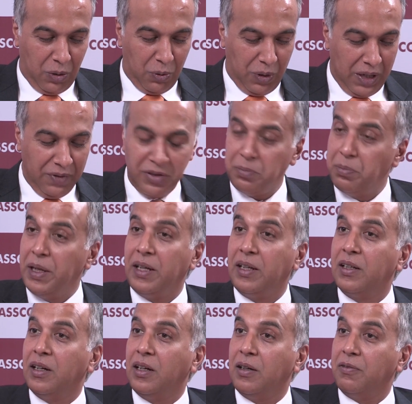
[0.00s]
One of the
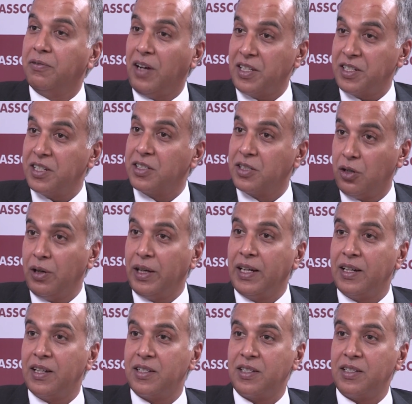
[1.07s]
big, fastest growing
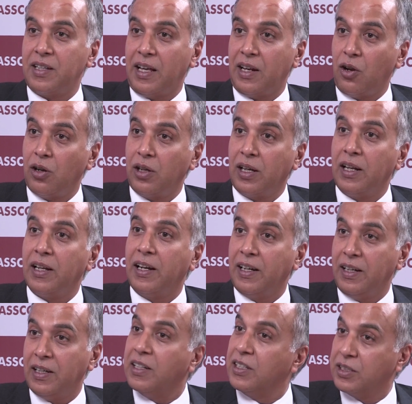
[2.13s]
industries, ironically, in
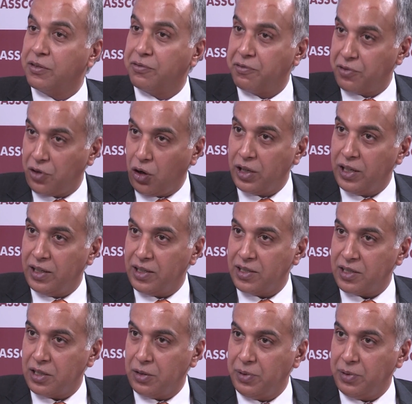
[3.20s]
India is the fraud industry.